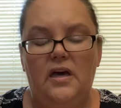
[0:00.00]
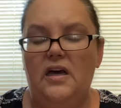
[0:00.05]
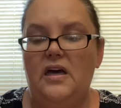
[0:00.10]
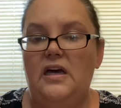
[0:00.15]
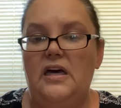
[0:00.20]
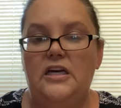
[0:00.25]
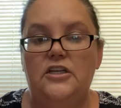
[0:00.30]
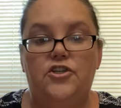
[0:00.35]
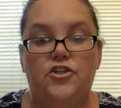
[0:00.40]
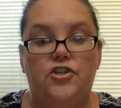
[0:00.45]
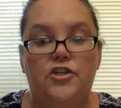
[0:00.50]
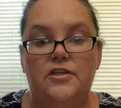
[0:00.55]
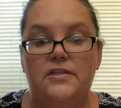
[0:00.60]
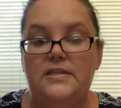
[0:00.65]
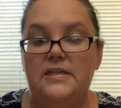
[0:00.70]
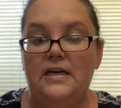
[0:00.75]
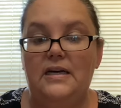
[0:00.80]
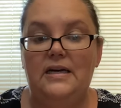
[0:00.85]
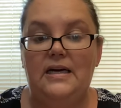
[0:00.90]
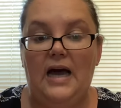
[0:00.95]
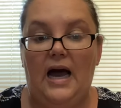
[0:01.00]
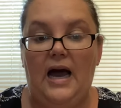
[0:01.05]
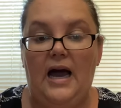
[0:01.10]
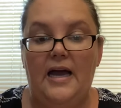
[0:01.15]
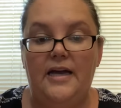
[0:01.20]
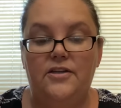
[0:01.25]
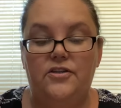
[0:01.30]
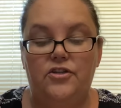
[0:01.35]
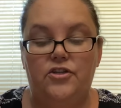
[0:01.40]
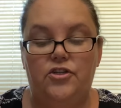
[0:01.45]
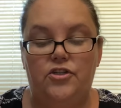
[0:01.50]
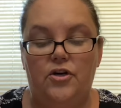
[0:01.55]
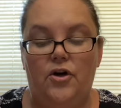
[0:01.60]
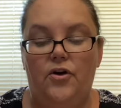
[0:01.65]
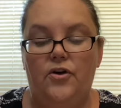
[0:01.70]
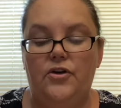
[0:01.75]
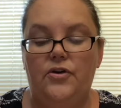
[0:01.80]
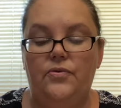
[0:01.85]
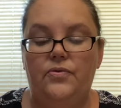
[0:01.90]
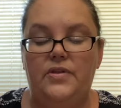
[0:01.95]
It's just a guide to
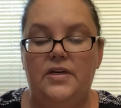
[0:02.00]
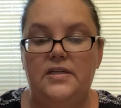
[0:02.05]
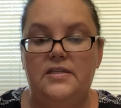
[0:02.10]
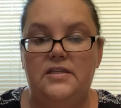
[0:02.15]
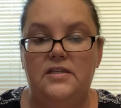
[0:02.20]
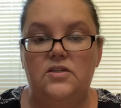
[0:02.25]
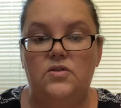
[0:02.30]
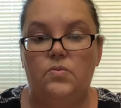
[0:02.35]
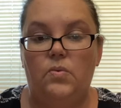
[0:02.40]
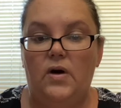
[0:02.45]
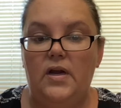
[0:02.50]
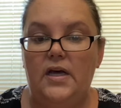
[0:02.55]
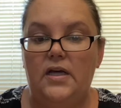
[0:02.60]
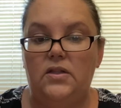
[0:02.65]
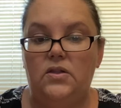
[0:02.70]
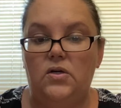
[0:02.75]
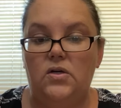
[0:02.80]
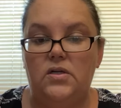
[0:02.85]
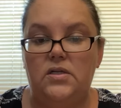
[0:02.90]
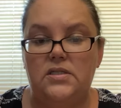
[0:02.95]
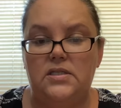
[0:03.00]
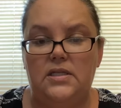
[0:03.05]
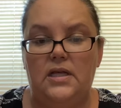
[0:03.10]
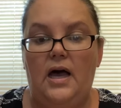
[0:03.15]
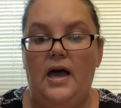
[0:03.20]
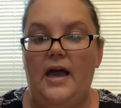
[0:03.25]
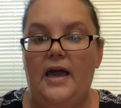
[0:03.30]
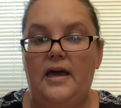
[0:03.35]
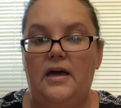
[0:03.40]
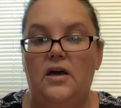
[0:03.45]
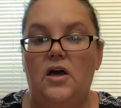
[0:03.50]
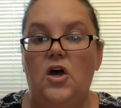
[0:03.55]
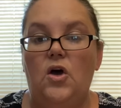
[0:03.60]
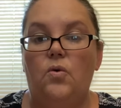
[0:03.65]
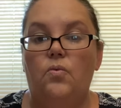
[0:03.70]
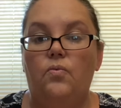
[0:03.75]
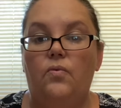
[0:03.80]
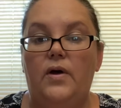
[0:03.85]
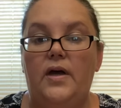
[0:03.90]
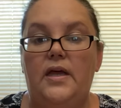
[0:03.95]
show you this is what it looks like
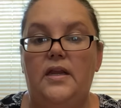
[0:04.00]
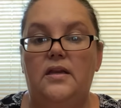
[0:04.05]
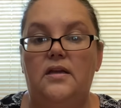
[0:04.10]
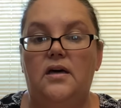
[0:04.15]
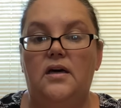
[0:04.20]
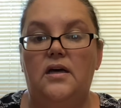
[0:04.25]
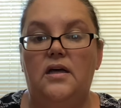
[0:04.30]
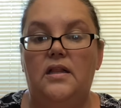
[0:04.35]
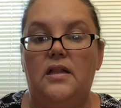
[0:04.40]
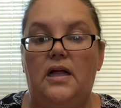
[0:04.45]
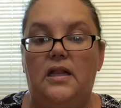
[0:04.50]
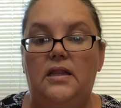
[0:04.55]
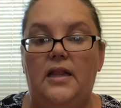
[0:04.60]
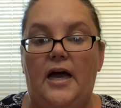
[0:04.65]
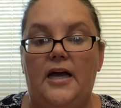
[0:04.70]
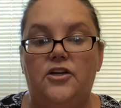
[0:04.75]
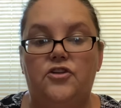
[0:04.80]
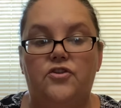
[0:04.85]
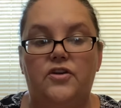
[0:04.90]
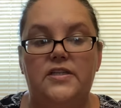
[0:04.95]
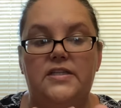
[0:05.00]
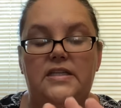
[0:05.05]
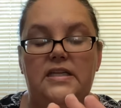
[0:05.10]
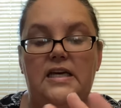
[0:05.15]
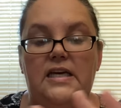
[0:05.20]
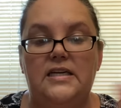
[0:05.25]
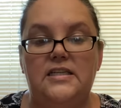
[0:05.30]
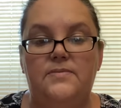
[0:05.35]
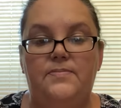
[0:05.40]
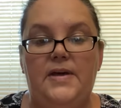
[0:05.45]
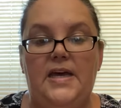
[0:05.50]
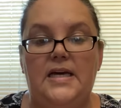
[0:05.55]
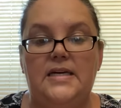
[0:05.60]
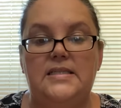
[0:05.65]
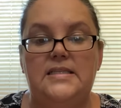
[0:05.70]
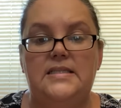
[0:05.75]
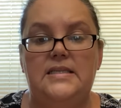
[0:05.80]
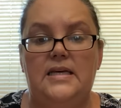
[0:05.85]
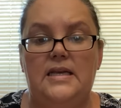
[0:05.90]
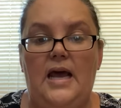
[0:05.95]
when electricity is being
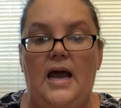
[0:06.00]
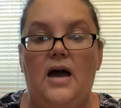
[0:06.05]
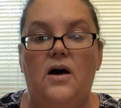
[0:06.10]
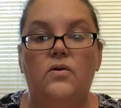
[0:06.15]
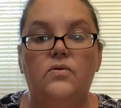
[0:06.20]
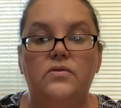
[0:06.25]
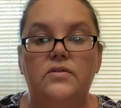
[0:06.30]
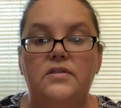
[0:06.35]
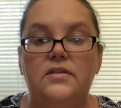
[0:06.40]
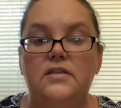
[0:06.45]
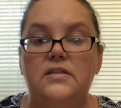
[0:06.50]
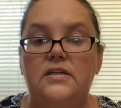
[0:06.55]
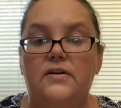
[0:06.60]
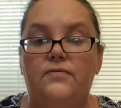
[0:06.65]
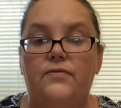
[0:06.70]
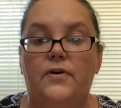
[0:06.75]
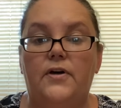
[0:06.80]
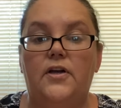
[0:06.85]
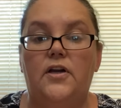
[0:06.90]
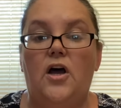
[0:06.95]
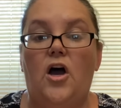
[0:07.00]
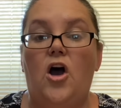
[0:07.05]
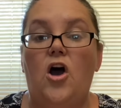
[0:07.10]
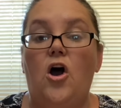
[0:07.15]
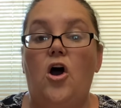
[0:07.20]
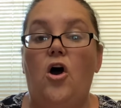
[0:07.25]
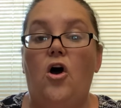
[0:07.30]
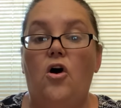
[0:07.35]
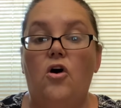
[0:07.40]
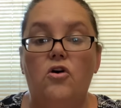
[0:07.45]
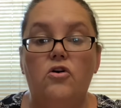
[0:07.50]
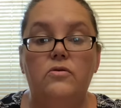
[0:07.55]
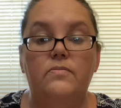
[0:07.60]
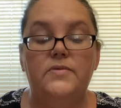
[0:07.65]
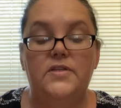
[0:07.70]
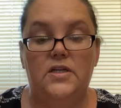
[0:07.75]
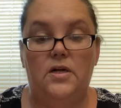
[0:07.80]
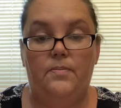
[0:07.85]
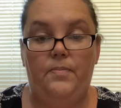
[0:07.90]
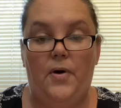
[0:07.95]
sent out to different
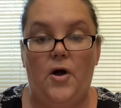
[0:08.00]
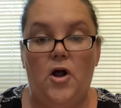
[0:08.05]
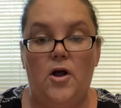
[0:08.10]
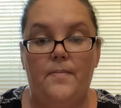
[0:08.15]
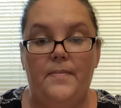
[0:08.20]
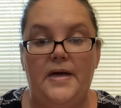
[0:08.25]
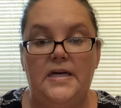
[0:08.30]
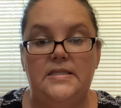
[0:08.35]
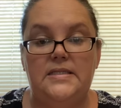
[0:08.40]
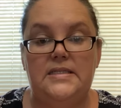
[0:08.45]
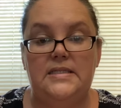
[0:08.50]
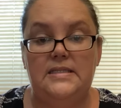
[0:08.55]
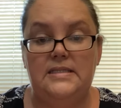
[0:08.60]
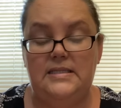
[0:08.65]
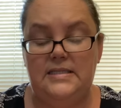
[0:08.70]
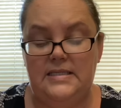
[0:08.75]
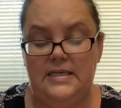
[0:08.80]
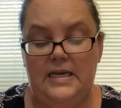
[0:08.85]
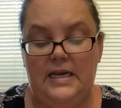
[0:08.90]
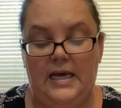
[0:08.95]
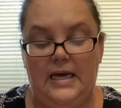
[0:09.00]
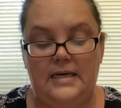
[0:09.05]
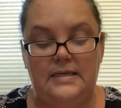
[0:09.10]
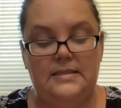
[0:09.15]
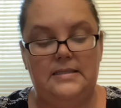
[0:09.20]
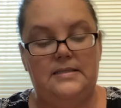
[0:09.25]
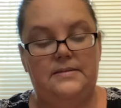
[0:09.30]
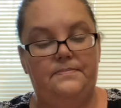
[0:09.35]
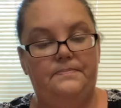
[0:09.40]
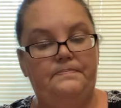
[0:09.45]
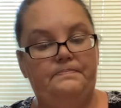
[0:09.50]
homes and apartments in cities.